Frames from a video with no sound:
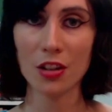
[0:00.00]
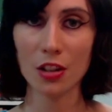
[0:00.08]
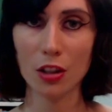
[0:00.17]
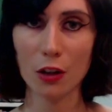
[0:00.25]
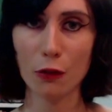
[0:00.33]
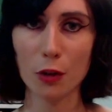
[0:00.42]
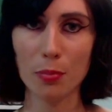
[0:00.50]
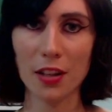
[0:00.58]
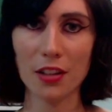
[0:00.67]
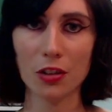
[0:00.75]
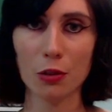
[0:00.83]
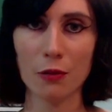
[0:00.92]
to look for a
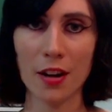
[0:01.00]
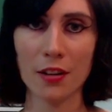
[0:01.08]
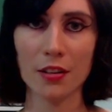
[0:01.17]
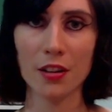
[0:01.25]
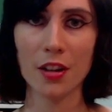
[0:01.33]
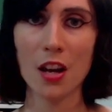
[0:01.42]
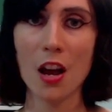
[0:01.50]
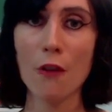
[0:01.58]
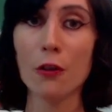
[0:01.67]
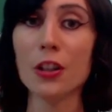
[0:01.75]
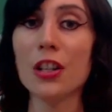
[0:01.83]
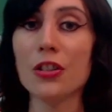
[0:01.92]
place to rent.
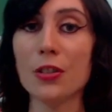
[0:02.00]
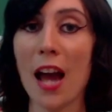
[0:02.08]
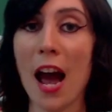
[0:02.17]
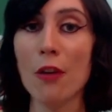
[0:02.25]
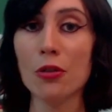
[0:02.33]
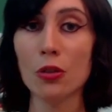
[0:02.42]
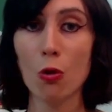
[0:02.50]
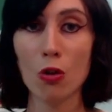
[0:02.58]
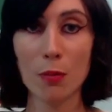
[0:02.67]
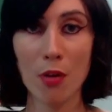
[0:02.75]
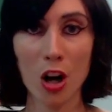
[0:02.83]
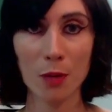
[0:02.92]
For each house or
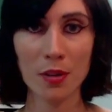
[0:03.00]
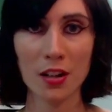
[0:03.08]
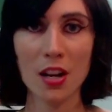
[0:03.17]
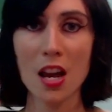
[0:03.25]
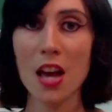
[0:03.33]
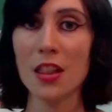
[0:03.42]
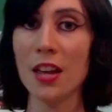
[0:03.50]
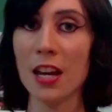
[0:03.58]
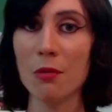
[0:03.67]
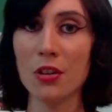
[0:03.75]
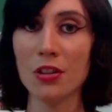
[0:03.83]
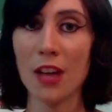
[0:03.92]
apartment, they
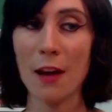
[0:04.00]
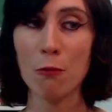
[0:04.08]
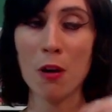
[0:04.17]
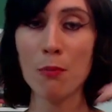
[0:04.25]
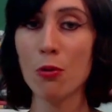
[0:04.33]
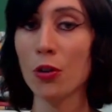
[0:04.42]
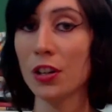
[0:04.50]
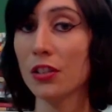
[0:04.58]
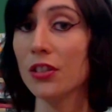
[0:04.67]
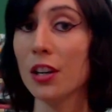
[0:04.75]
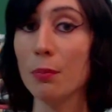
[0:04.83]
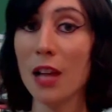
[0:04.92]
would at one point
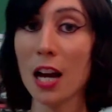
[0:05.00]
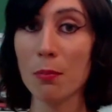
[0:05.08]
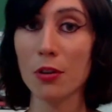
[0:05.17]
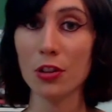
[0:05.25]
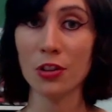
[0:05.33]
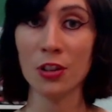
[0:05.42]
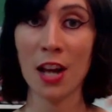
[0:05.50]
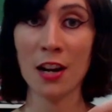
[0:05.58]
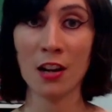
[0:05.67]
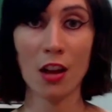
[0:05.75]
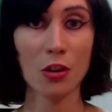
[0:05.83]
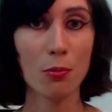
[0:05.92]
send a black person and
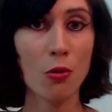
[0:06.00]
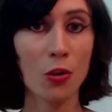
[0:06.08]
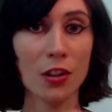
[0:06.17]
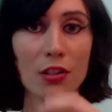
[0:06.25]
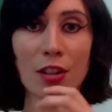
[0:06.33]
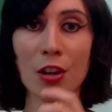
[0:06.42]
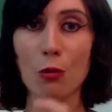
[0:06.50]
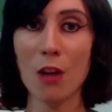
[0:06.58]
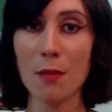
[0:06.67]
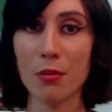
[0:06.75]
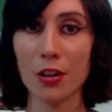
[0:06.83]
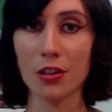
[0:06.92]
another point send a
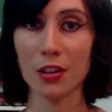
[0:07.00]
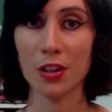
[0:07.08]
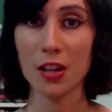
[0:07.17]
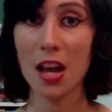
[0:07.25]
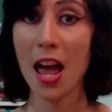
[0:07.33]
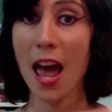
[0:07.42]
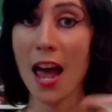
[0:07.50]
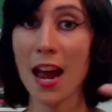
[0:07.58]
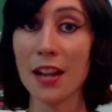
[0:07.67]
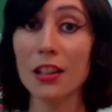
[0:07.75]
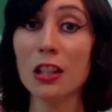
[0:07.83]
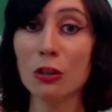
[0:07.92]
white person.
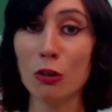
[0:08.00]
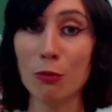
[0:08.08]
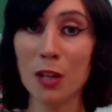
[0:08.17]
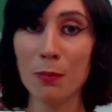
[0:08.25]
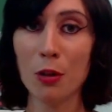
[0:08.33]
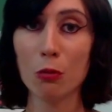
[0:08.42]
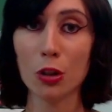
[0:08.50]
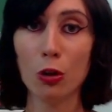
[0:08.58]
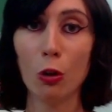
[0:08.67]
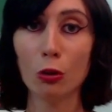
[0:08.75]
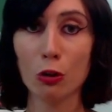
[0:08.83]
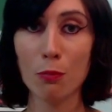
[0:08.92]
And these two people were
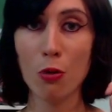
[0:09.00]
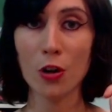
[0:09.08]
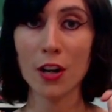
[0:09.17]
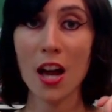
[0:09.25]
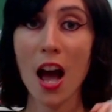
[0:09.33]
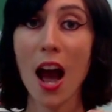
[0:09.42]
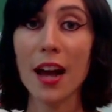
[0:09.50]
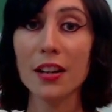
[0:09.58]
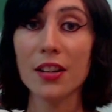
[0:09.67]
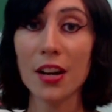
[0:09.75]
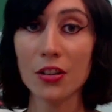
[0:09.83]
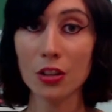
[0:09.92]
told to report
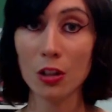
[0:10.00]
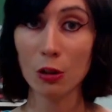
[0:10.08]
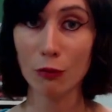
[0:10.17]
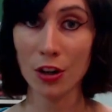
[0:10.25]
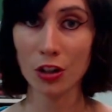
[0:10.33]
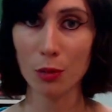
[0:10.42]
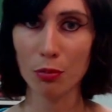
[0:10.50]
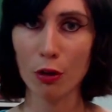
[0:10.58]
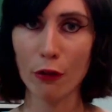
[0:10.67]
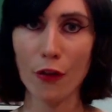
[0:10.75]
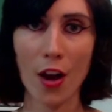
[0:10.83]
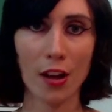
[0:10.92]
identical rental
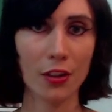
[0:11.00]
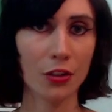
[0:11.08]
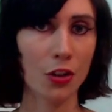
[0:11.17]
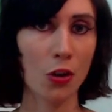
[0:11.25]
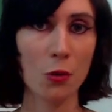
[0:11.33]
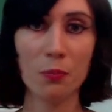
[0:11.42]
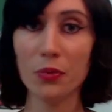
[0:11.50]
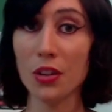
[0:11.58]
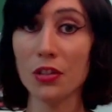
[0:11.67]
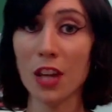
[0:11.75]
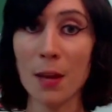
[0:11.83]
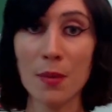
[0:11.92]
profiles, so
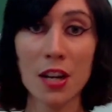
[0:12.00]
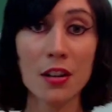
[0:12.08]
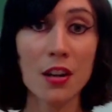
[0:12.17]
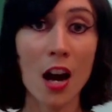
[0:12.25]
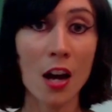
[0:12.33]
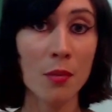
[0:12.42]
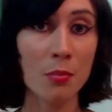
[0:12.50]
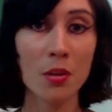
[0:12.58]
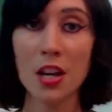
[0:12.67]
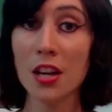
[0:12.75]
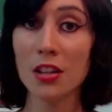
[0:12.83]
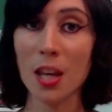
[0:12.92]
same income,
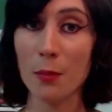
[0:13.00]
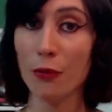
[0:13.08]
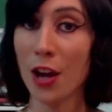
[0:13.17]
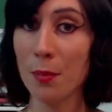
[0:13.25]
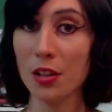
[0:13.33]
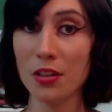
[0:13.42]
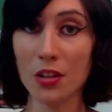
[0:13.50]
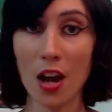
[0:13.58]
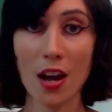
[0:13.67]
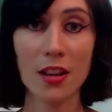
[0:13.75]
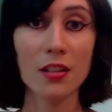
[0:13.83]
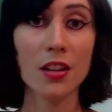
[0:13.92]
same family
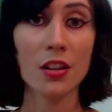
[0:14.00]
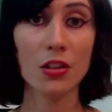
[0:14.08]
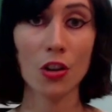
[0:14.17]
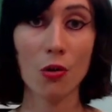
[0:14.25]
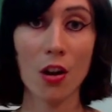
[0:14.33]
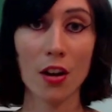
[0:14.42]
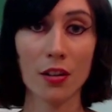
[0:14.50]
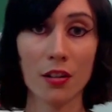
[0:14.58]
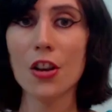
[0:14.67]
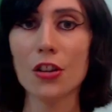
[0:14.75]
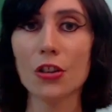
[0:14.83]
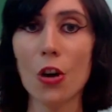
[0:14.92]
size, and so on.
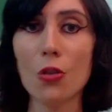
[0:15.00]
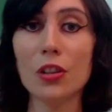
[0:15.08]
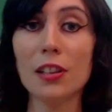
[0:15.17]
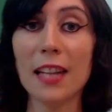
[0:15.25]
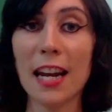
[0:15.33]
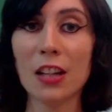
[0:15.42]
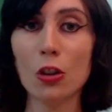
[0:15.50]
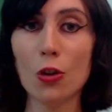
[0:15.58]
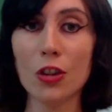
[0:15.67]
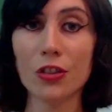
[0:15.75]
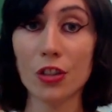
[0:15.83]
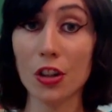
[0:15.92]
So the
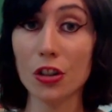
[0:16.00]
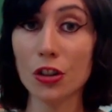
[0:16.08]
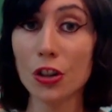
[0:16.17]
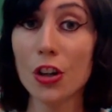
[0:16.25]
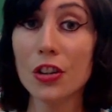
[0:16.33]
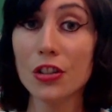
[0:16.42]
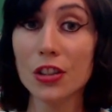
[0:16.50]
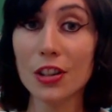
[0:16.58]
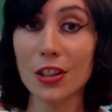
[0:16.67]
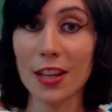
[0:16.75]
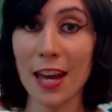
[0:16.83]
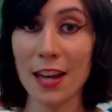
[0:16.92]
landlords should see
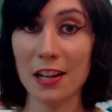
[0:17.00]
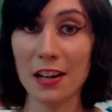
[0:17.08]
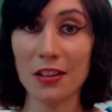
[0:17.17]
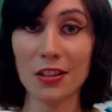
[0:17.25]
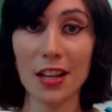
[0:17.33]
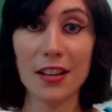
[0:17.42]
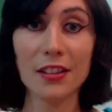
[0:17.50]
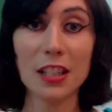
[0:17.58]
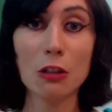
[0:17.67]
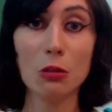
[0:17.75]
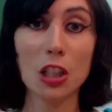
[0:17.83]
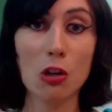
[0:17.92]
the candidates as
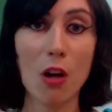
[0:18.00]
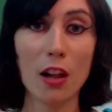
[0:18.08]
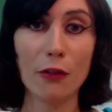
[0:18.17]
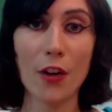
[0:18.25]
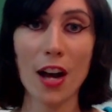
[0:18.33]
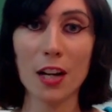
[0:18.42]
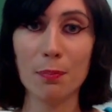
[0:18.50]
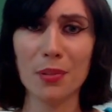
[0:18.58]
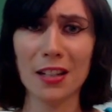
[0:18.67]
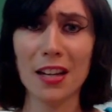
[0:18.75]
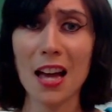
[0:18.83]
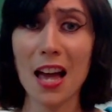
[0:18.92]
equally qualified,
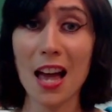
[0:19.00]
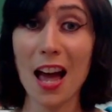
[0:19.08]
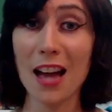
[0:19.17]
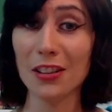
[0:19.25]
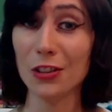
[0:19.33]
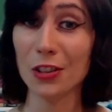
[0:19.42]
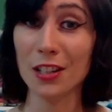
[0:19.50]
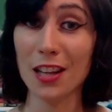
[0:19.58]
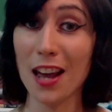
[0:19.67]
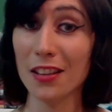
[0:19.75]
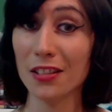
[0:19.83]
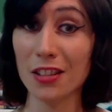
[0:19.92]
but as you can
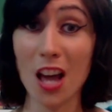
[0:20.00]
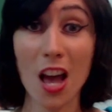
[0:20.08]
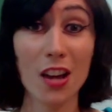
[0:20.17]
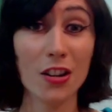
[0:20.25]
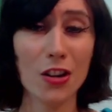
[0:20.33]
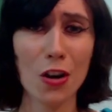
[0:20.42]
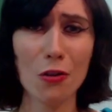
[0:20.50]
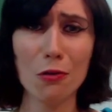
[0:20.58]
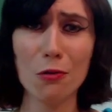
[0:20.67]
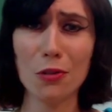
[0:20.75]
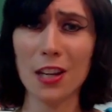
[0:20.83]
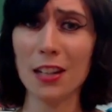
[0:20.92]
guess,
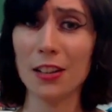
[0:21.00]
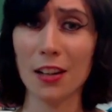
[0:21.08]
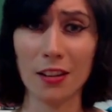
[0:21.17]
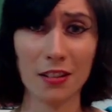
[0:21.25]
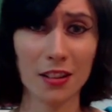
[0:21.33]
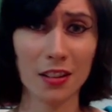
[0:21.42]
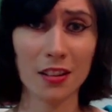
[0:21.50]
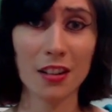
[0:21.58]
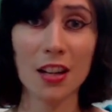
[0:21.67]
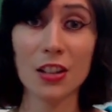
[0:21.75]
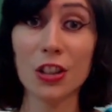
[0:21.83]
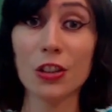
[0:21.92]
no, they didn't.
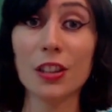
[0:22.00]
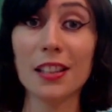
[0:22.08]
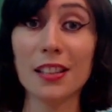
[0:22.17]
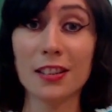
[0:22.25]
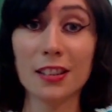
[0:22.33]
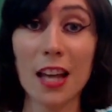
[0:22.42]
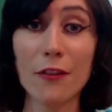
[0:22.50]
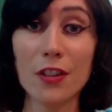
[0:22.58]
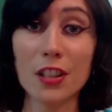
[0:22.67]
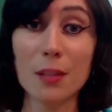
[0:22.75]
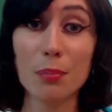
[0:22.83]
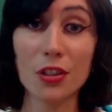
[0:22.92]
Nearly
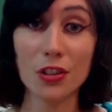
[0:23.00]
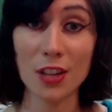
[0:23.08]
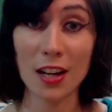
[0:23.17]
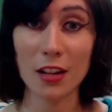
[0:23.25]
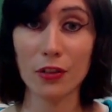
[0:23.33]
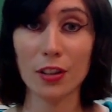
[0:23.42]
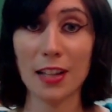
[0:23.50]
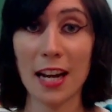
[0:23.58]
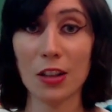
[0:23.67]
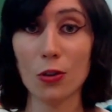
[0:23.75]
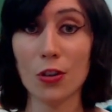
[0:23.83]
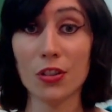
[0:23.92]
70% of the
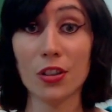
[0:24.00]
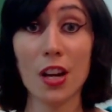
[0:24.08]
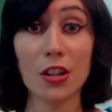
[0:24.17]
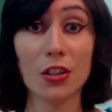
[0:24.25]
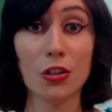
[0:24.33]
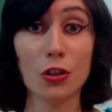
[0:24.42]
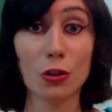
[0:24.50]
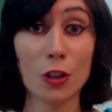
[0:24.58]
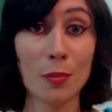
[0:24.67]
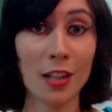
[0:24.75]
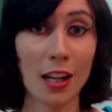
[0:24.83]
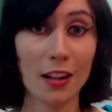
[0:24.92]
landlords
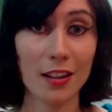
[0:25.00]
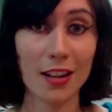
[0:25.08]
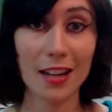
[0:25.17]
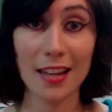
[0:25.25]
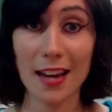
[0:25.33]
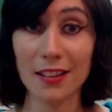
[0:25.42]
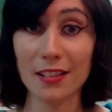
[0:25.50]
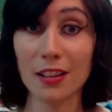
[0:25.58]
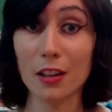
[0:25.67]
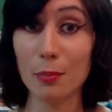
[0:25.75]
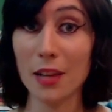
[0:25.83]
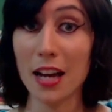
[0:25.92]
discriminated against
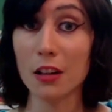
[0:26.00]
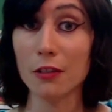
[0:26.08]
the black